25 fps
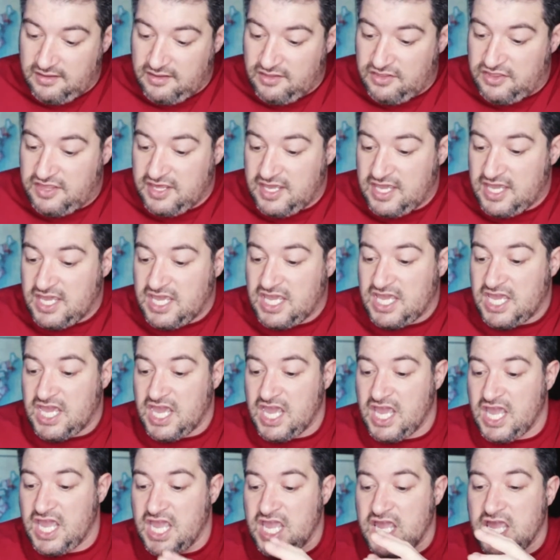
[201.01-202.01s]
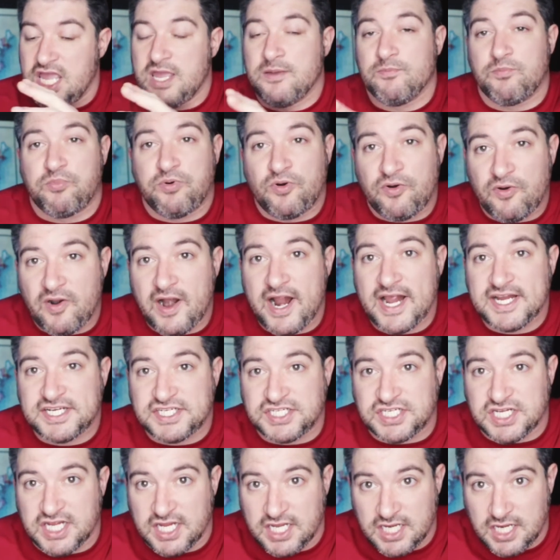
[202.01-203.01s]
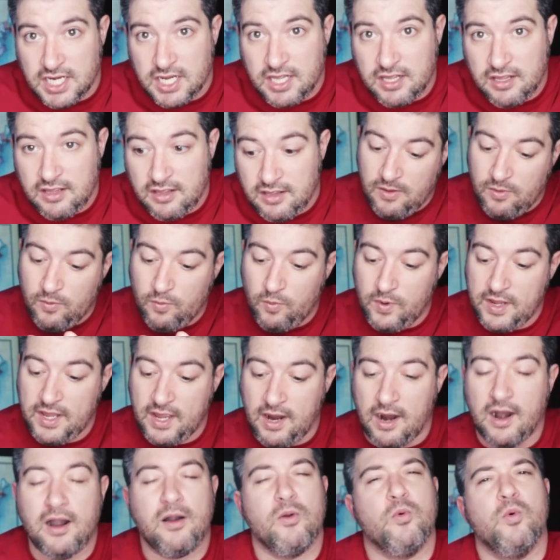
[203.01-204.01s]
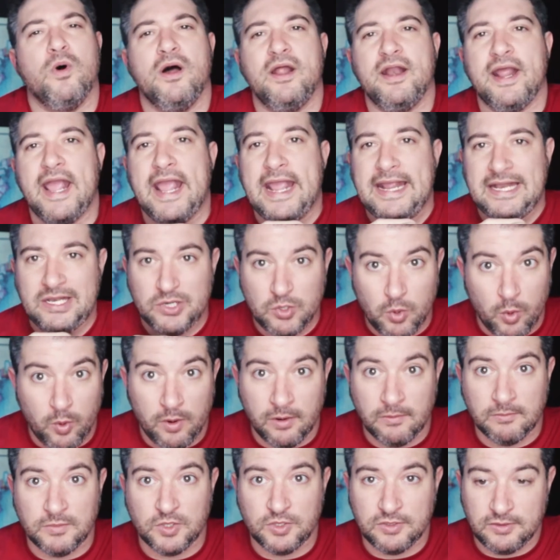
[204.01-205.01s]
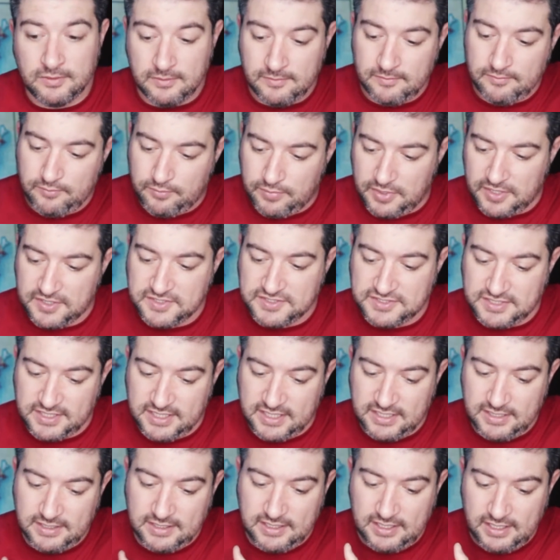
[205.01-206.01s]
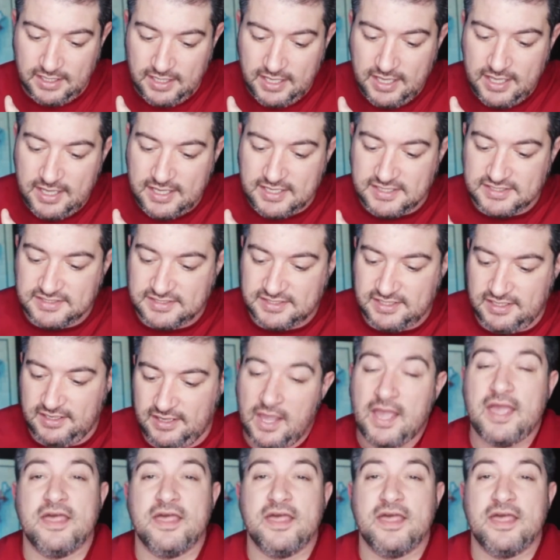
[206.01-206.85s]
the impression we are what a normal person is.